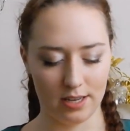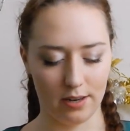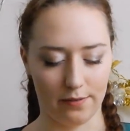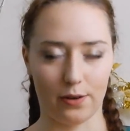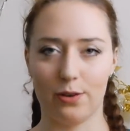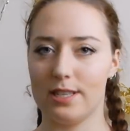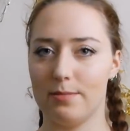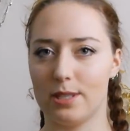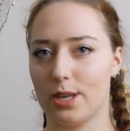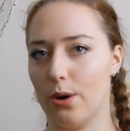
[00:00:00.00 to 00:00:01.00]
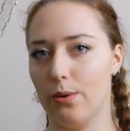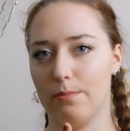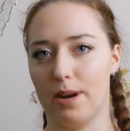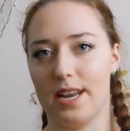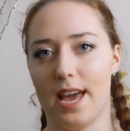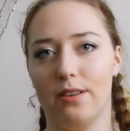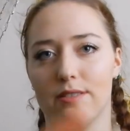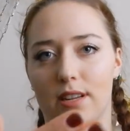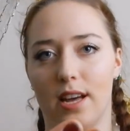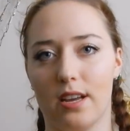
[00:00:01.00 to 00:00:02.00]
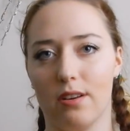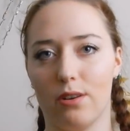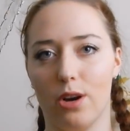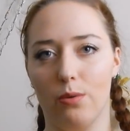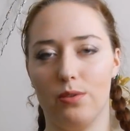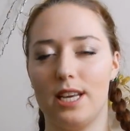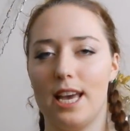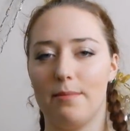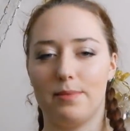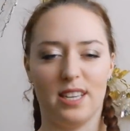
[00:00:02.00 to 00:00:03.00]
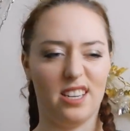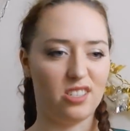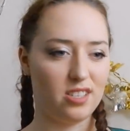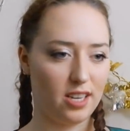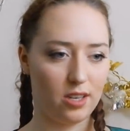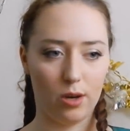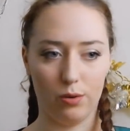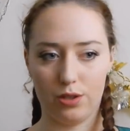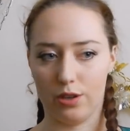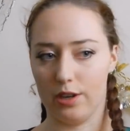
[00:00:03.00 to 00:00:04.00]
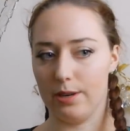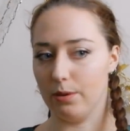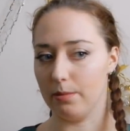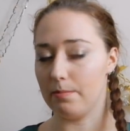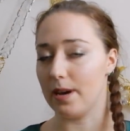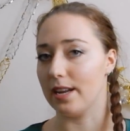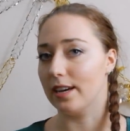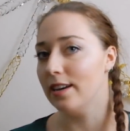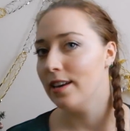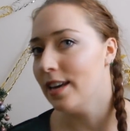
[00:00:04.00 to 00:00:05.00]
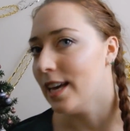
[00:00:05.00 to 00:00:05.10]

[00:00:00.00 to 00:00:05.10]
I don't know, for Christmas gold, my nails are like got gold tips and I just think gold jewellery will be better,